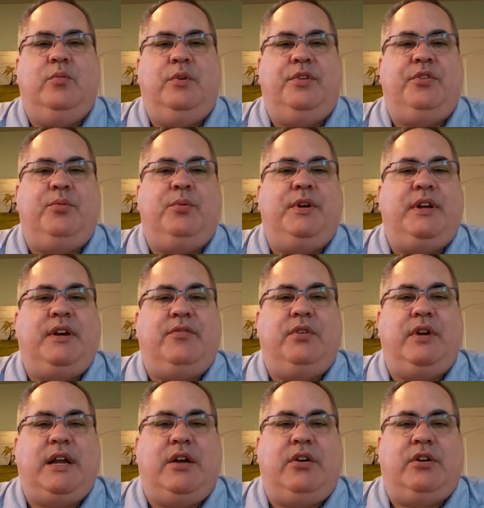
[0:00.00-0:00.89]
was a
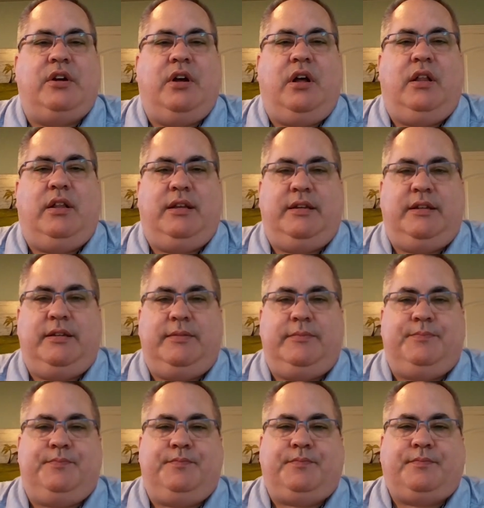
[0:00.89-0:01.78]
recovering alcoholic,
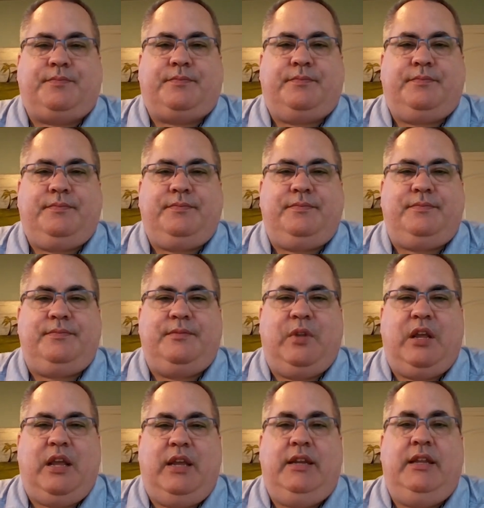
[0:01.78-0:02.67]

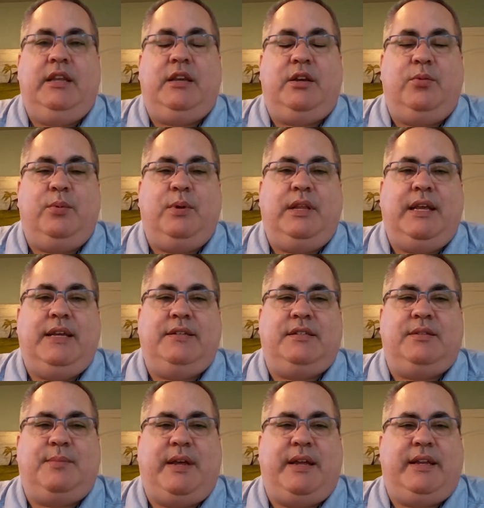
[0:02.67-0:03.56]
and he could
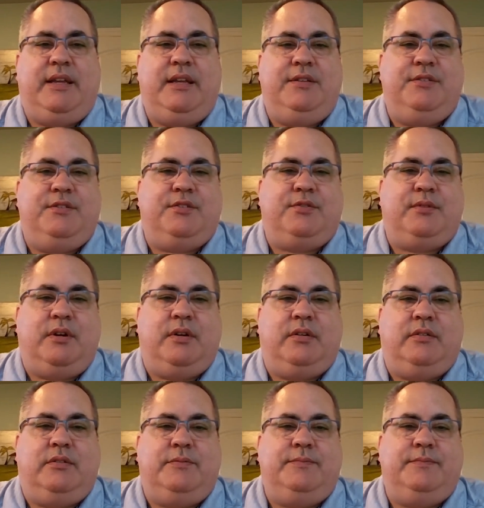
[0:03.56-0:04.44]
relate to my kin's
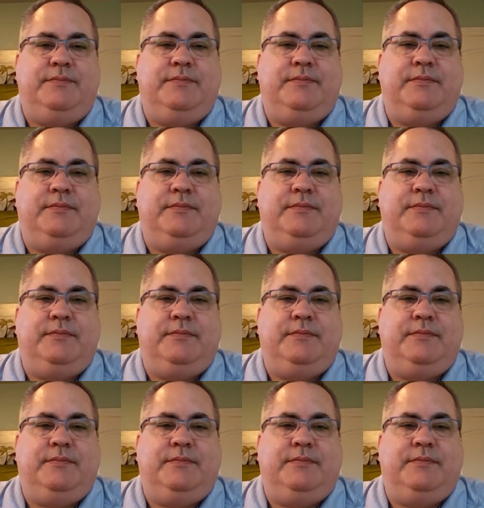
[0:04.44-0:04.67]
struggle.